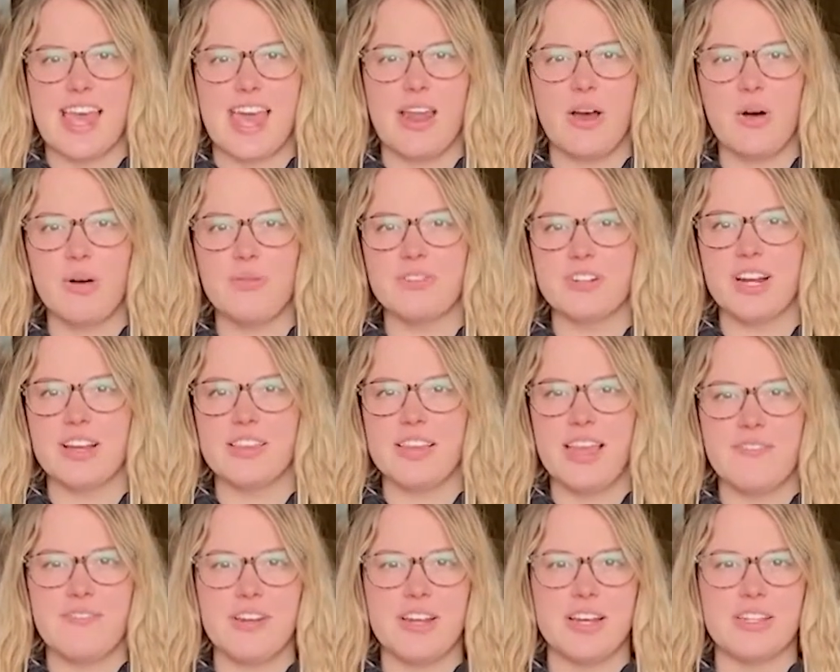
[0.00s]
at over
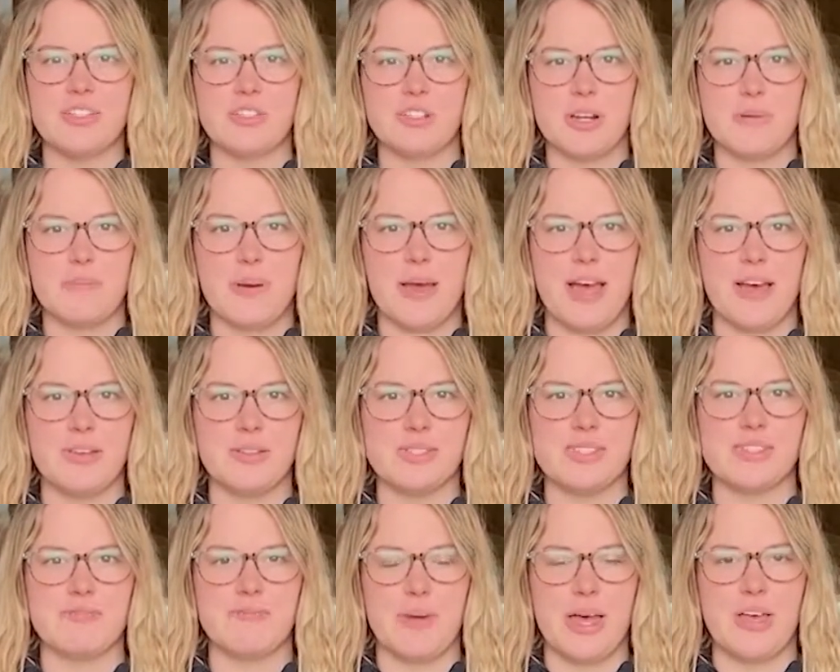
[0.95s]
1,100
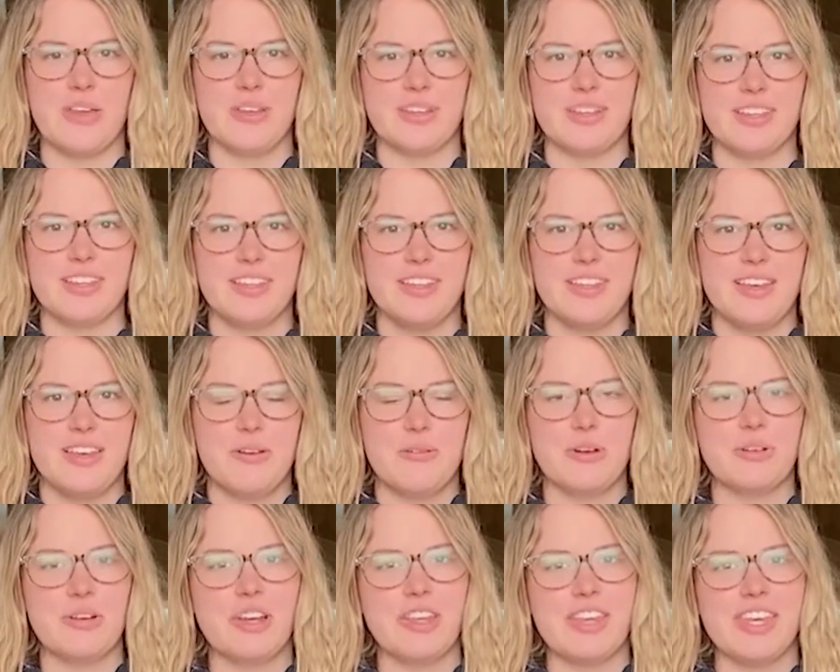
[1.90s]
pounds of milk.
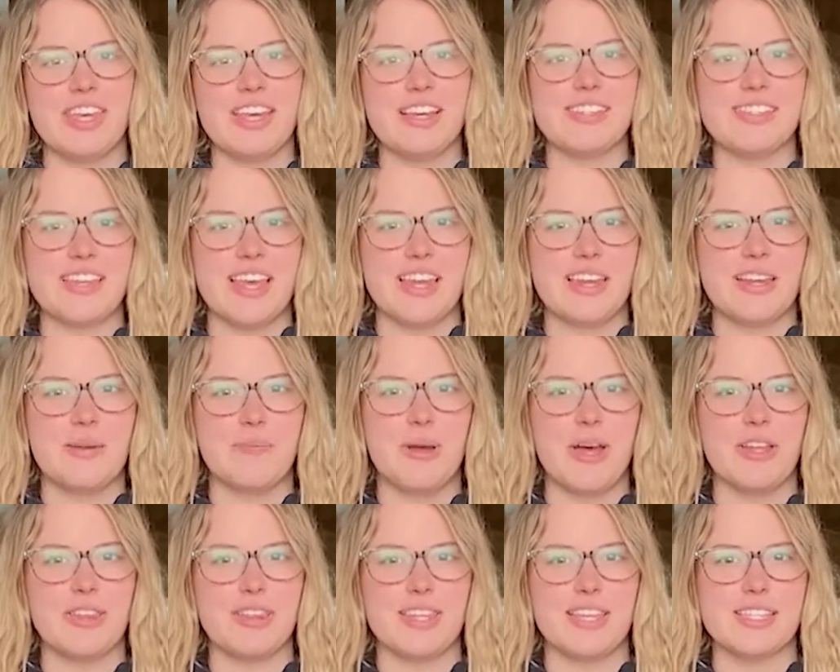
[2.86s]
We're really excited
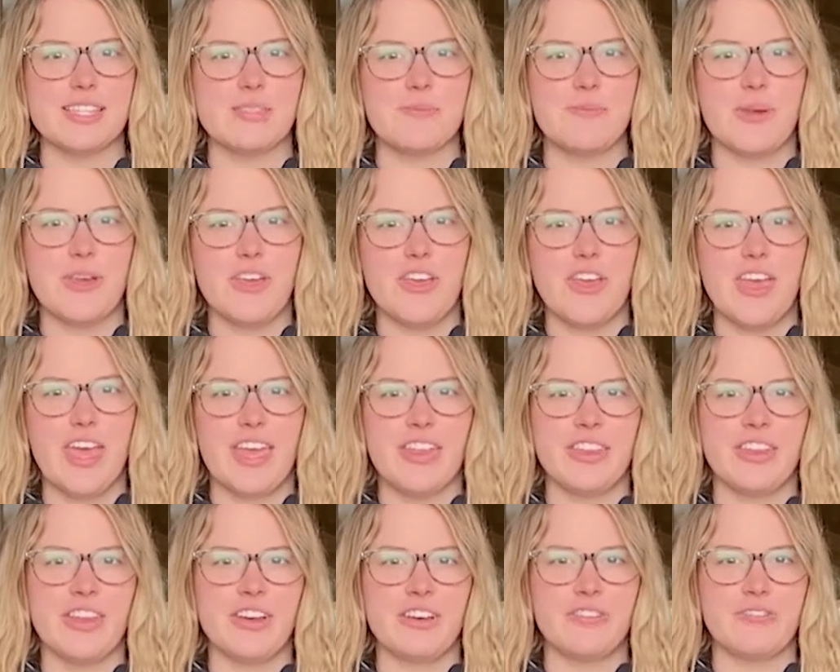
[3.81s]
about this bull
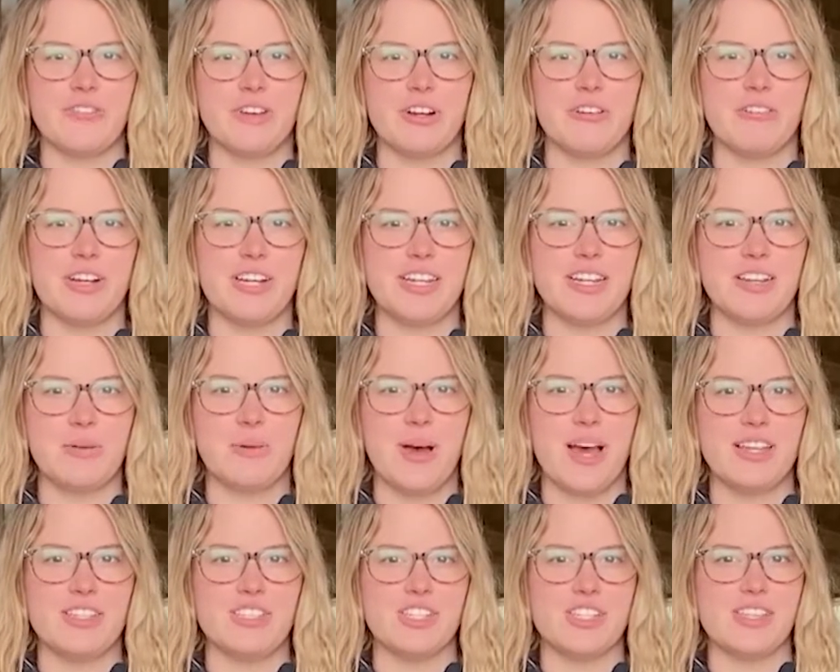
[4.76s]
and look forward to
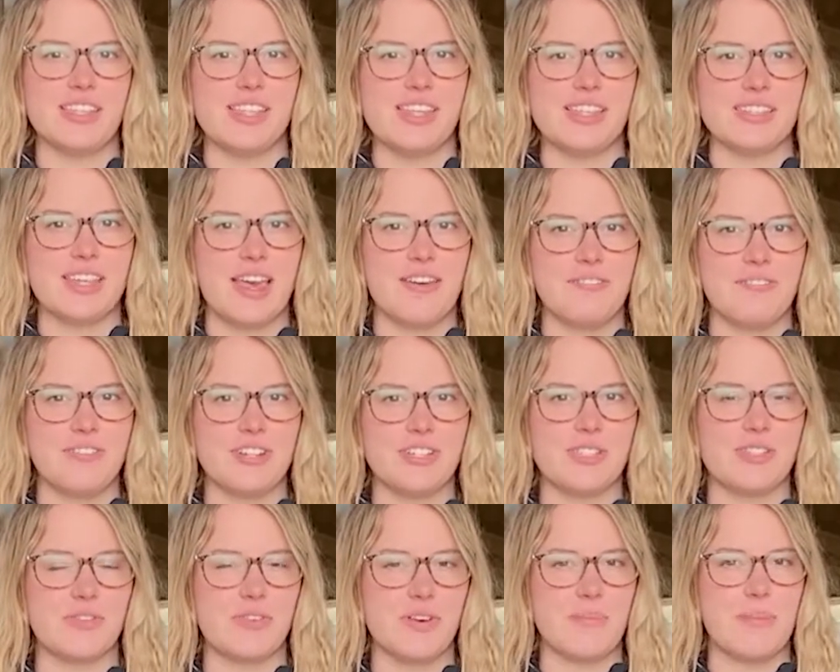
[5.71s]
watching these
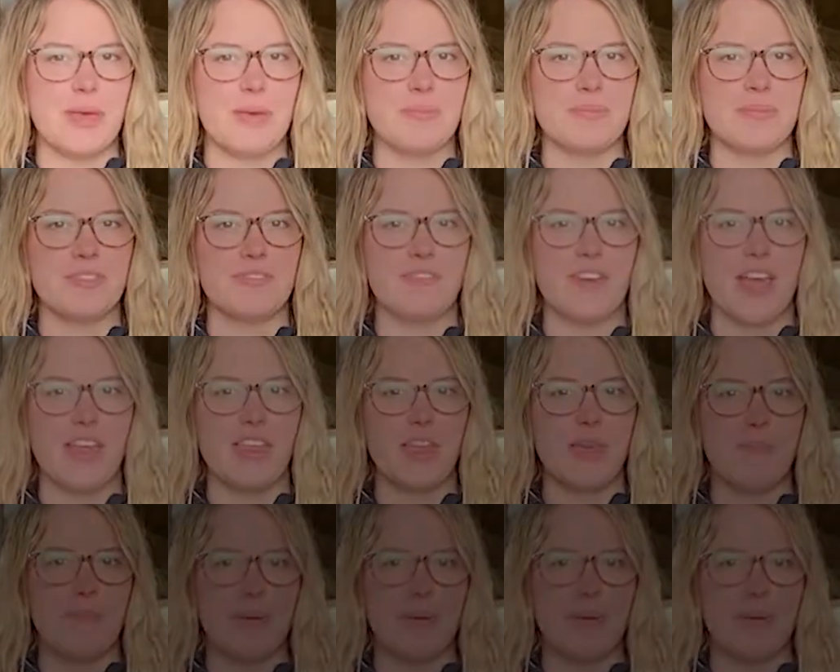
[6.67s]
heifers from him develop